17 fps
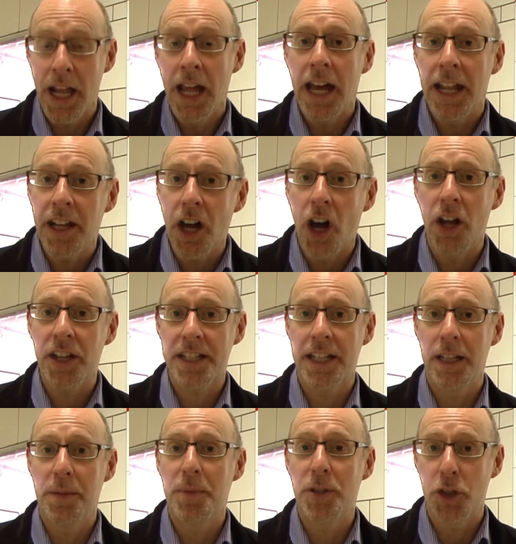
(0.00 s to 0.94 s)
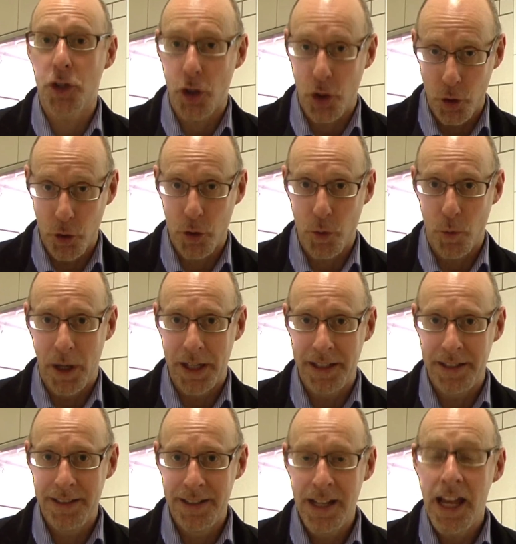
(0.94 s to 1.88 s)
and asking them to choose one.
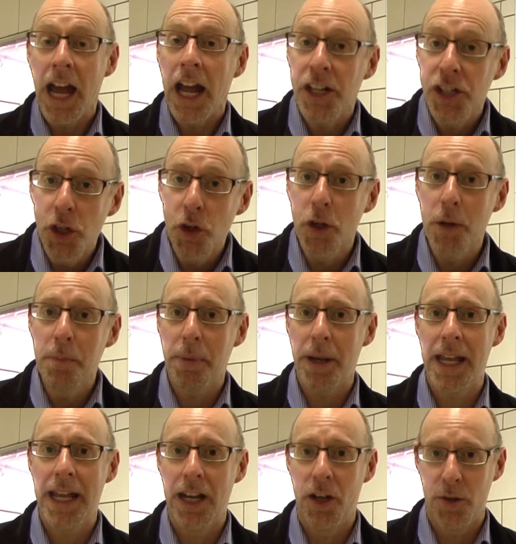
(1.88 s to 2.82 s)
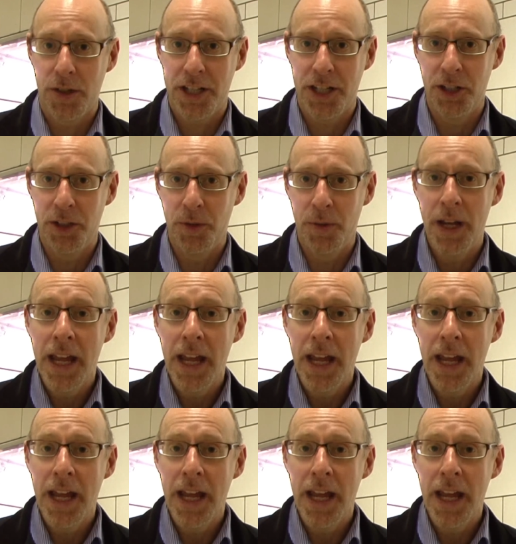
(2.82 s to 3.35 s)
And you can play along too.